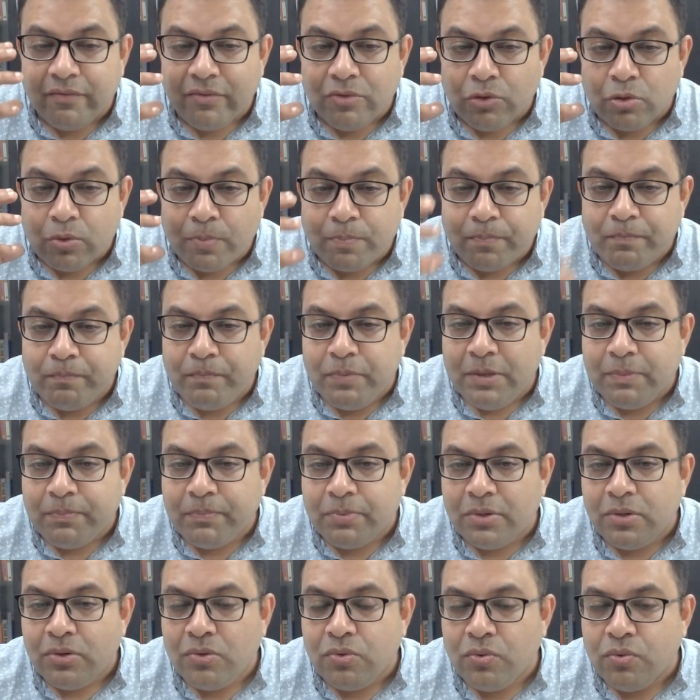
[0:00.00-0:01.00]
the
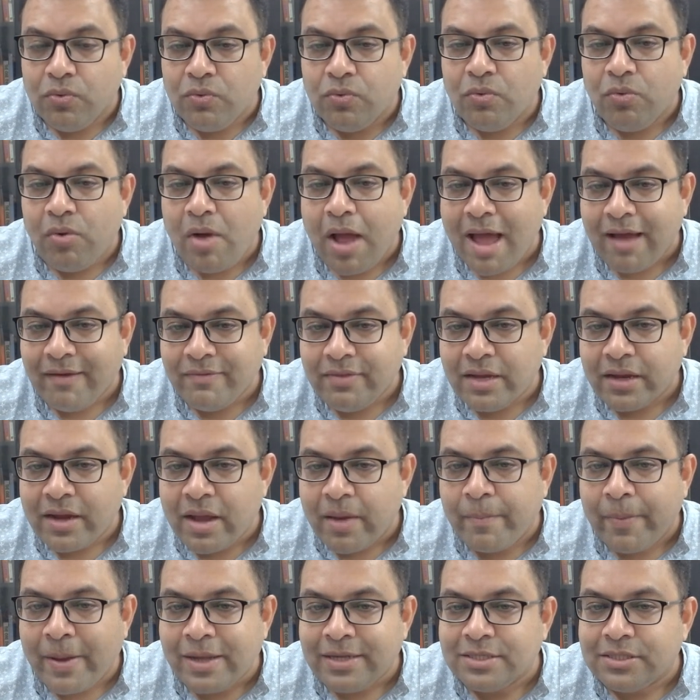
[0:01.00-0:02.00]
people who have the
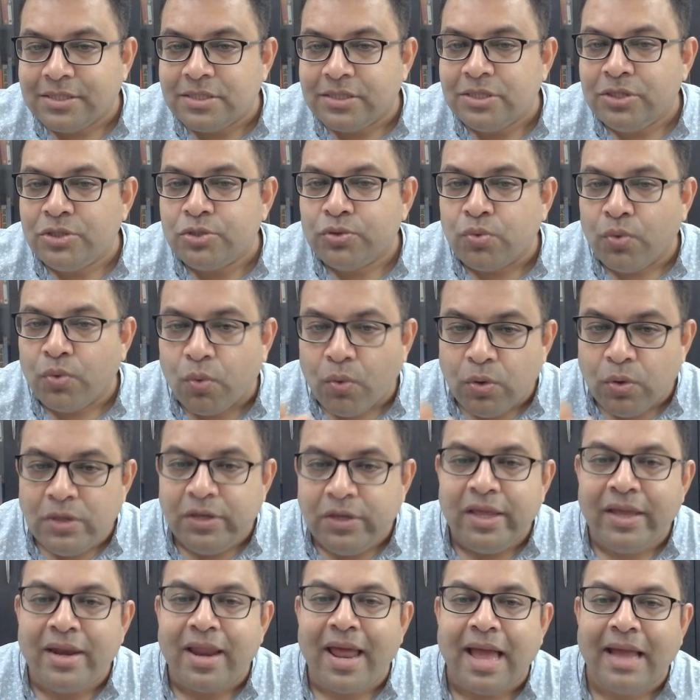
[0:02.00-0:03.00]
capacity to hold
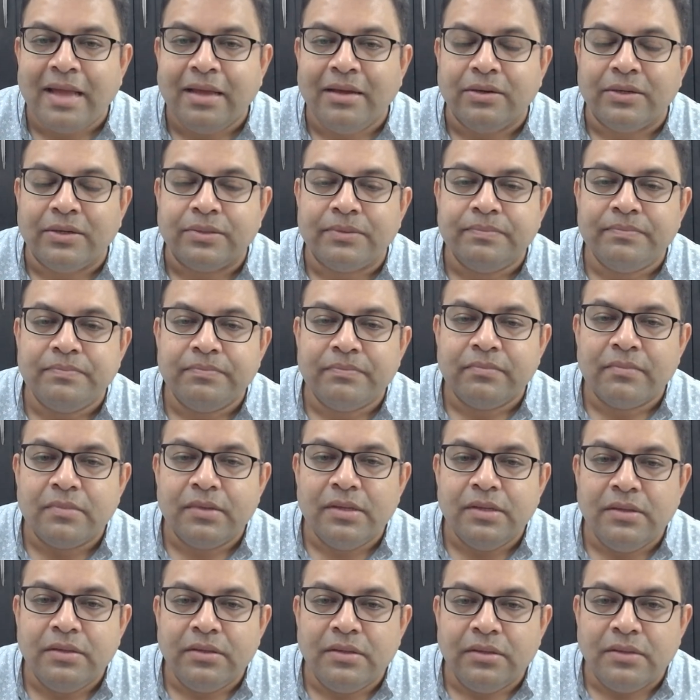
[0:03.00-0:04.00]
their anger,
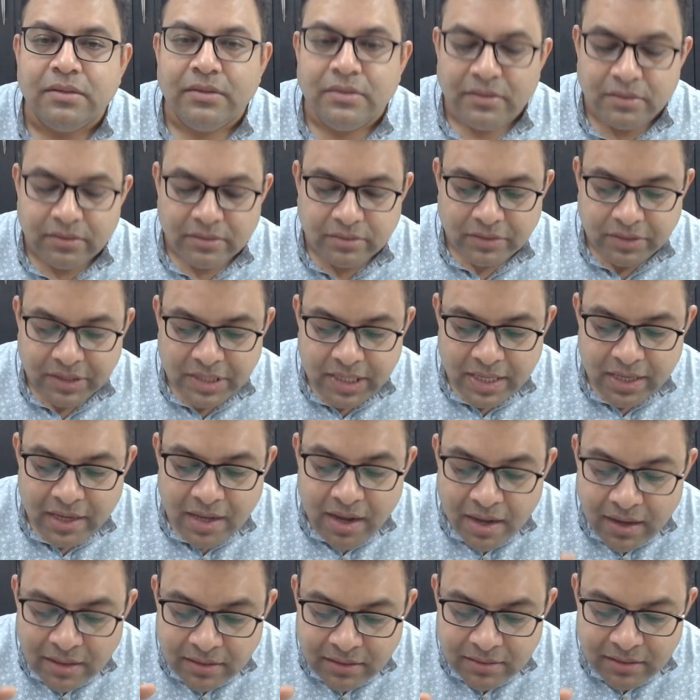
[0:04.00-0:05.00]
they
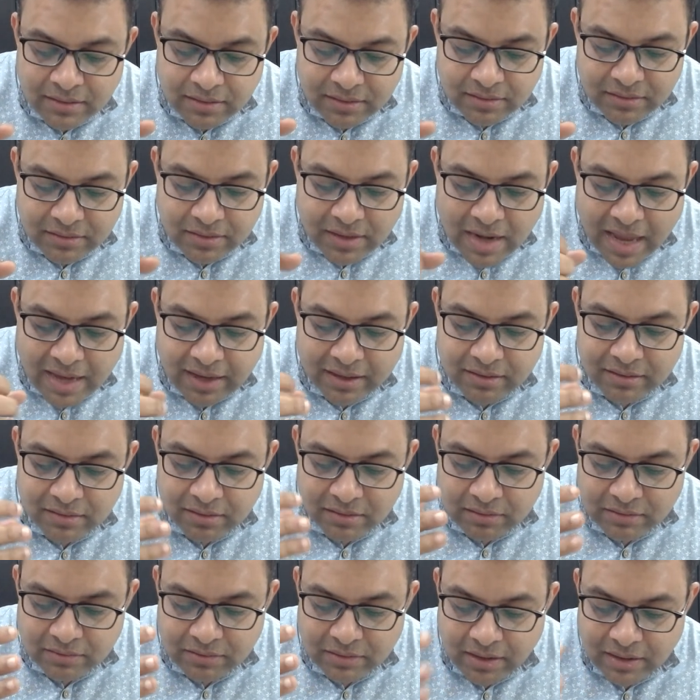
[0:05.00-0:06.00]
are the like
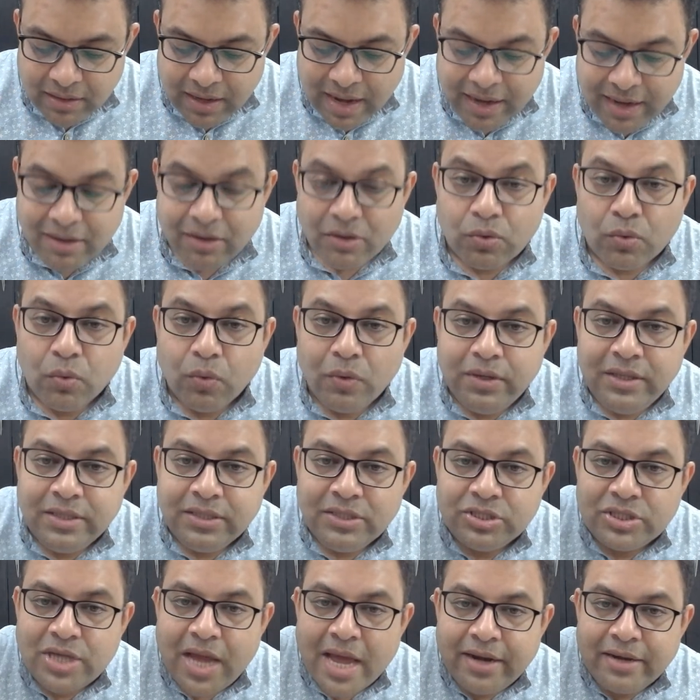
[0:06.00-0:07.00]
uh, like a rolling
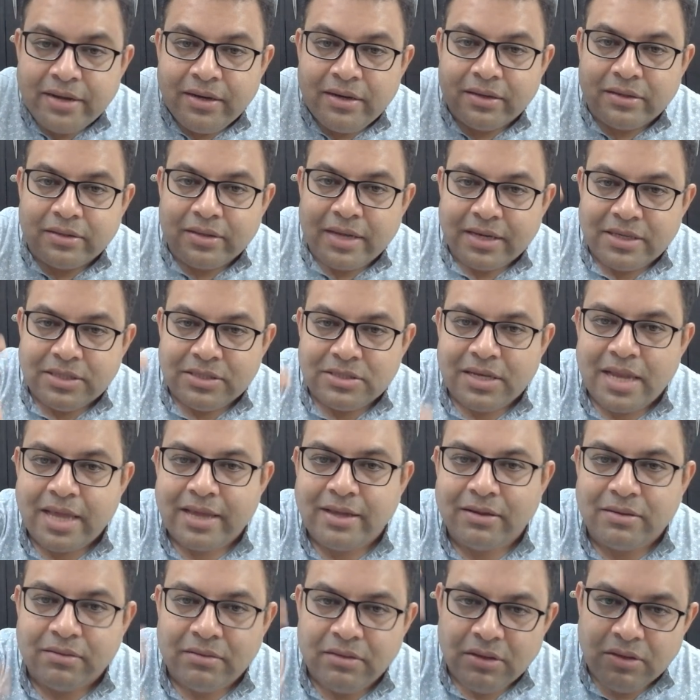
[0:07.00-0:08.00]
chariot that is like,
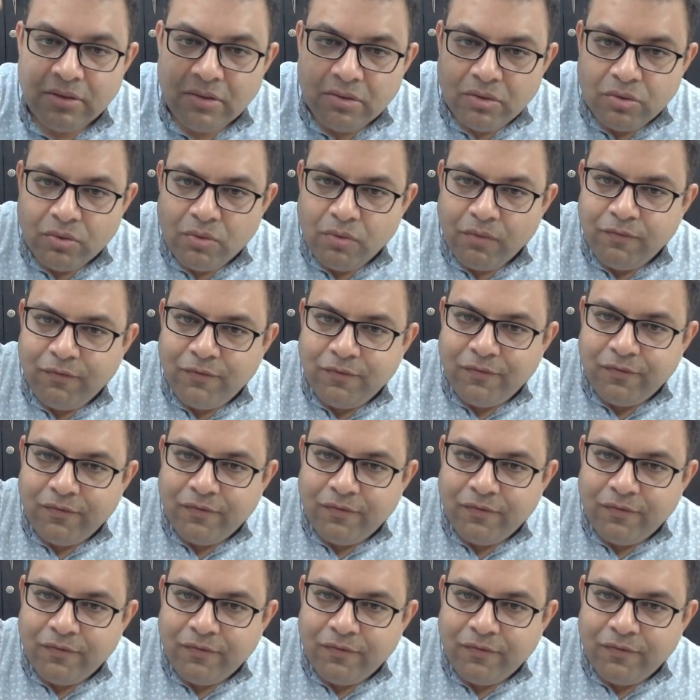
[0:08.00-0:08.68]
you know,